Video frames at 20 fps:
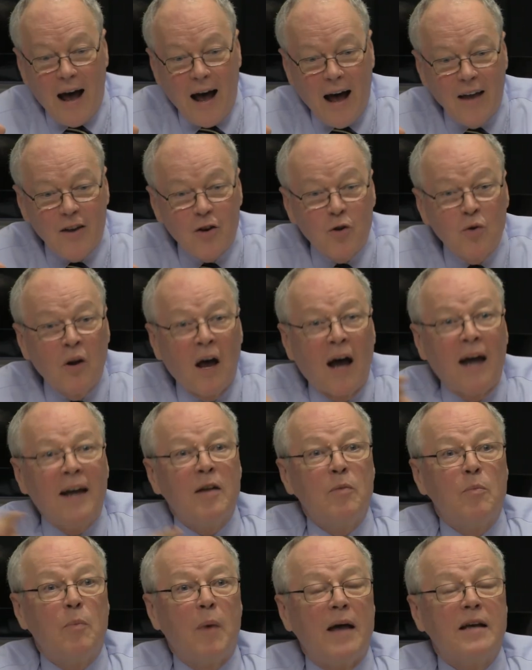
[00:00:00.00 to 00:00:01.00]
a
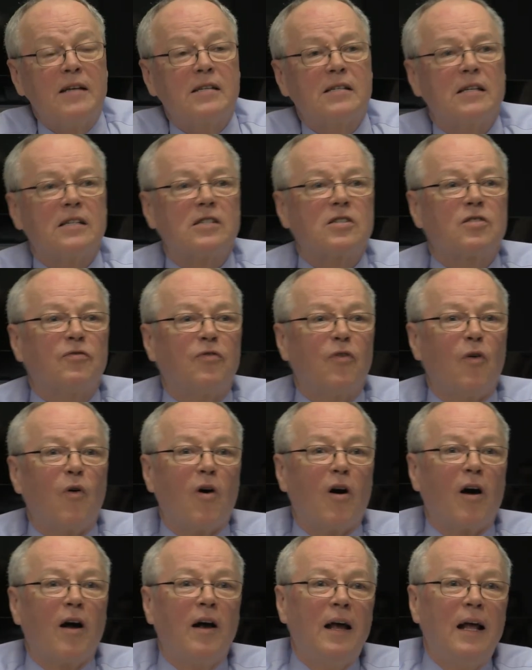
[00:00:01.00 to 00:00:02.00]
united basis
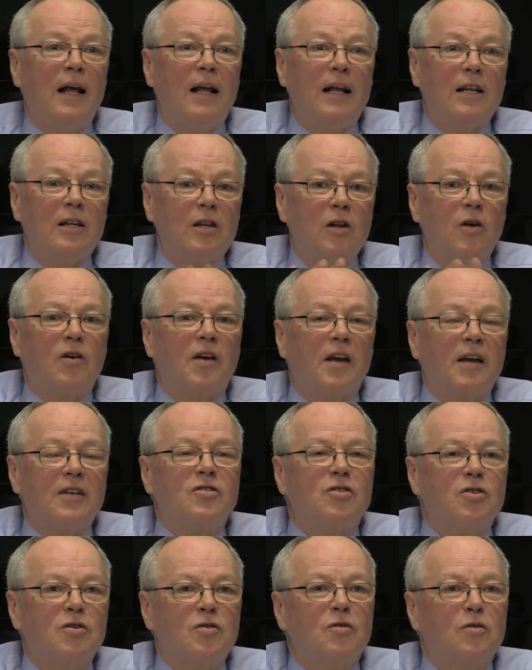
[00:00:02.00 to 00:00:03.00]
for looking
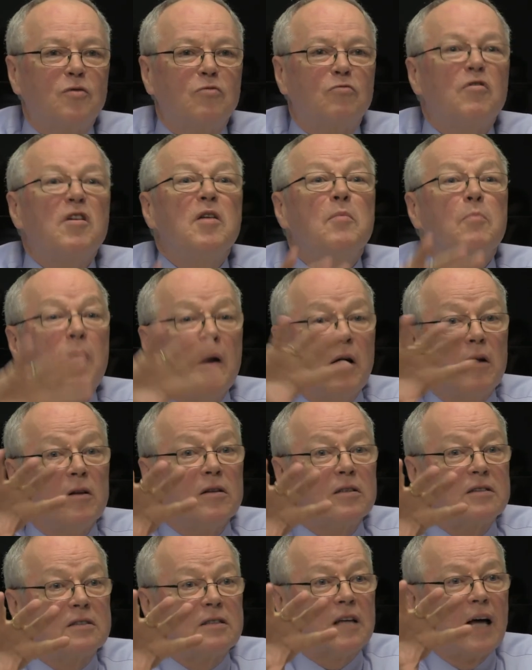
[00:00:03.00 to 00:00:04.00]
to
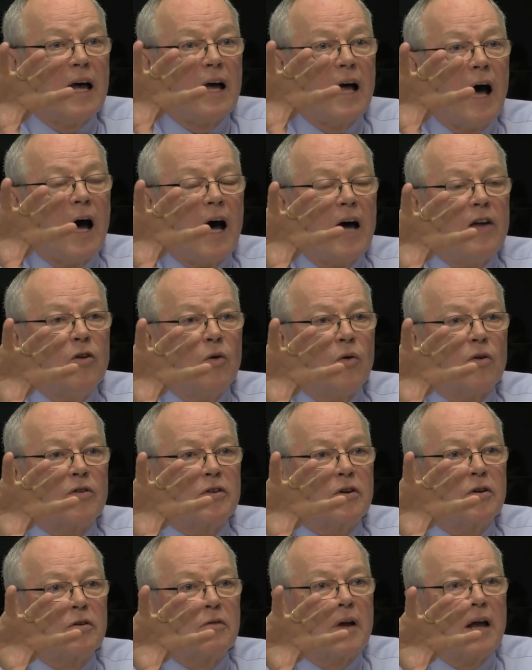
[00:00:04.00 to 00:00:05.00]
rebuild North
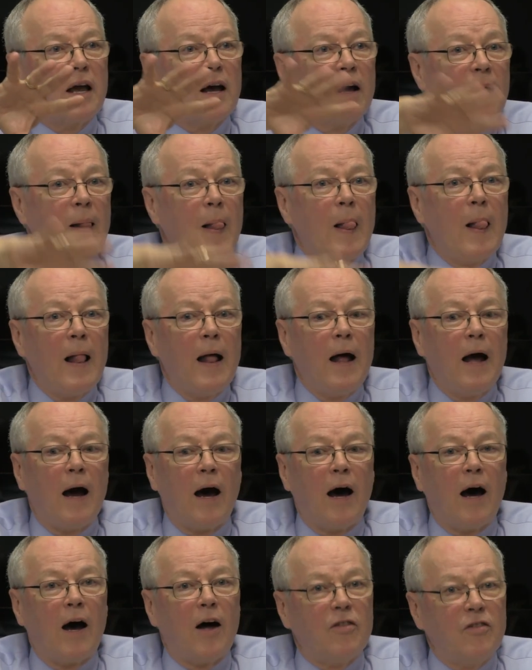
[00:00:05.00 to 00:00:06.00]
Korea
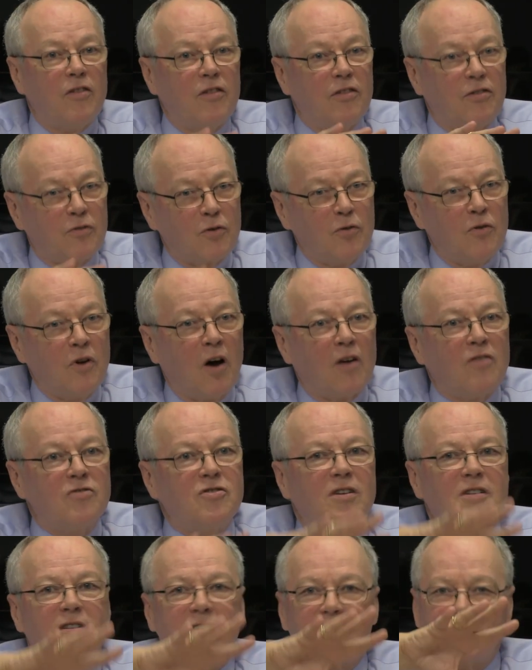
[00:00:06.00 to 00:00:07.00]
through not
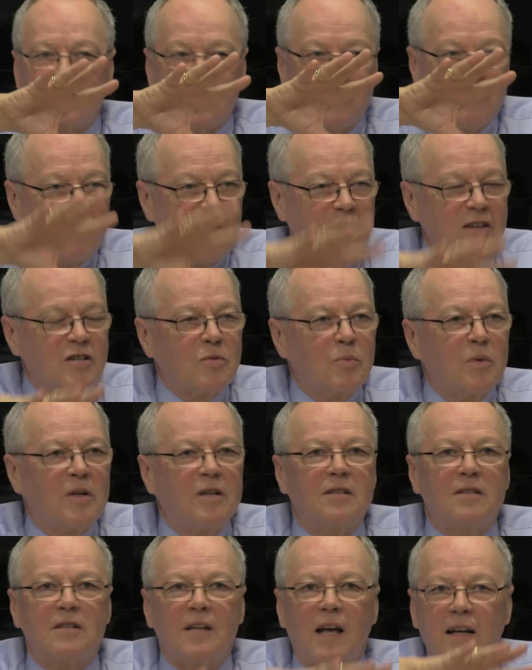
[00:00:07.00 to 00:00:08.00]
just
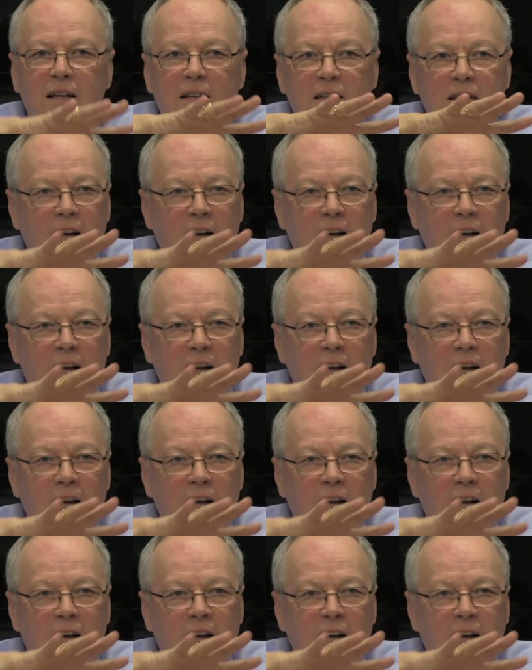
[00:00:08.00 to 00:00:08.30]
investment and